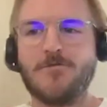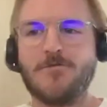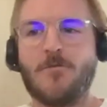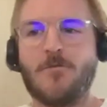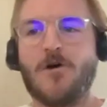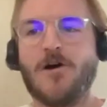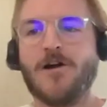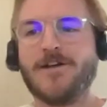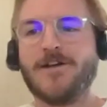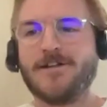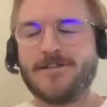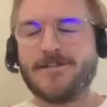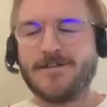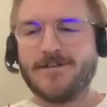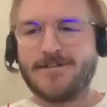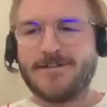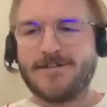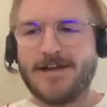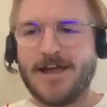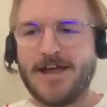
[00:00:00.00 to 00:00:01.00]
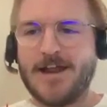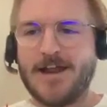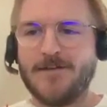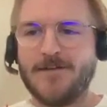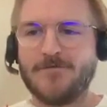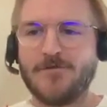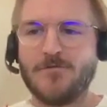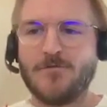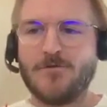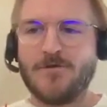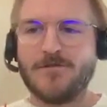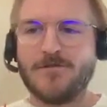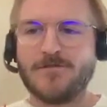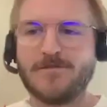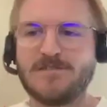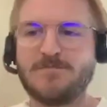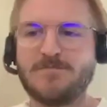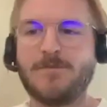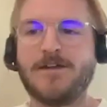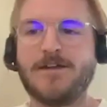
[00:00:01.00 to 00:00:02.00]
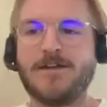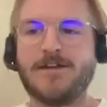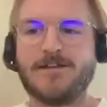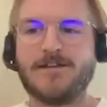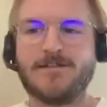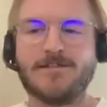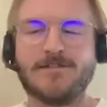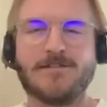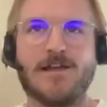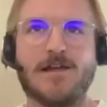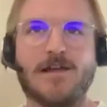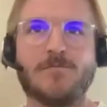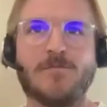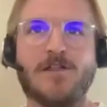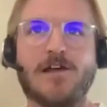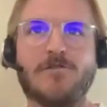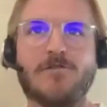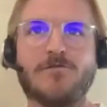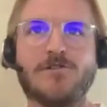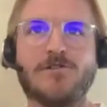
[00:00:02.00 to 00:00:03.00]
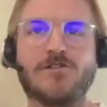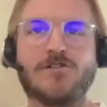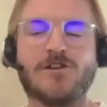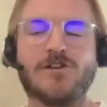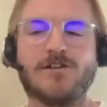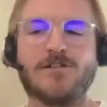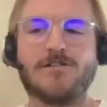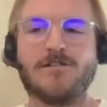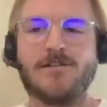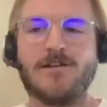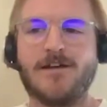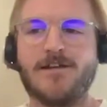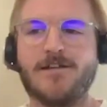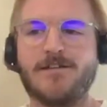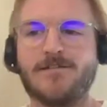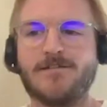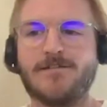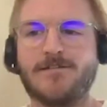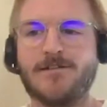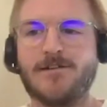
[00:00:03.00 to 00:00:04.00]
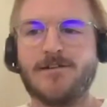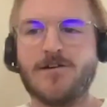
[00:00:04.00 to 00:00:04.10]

wanting to get everyone speaking the same language and